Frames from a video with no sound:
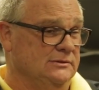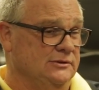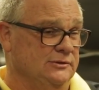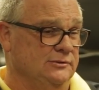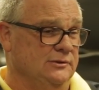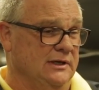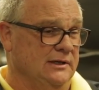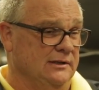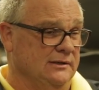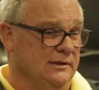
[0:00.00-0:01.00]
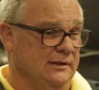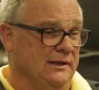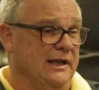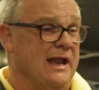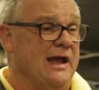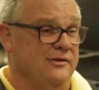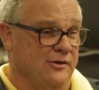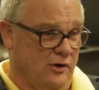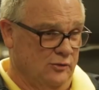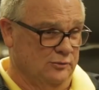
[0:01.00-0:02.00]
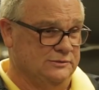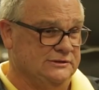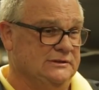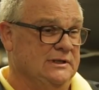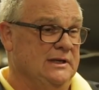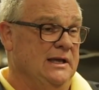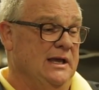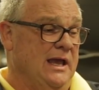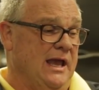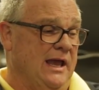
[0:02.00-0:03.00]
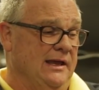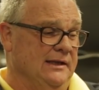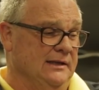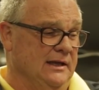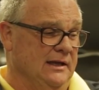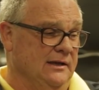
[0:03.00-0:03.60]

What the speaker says: to get out of their homes and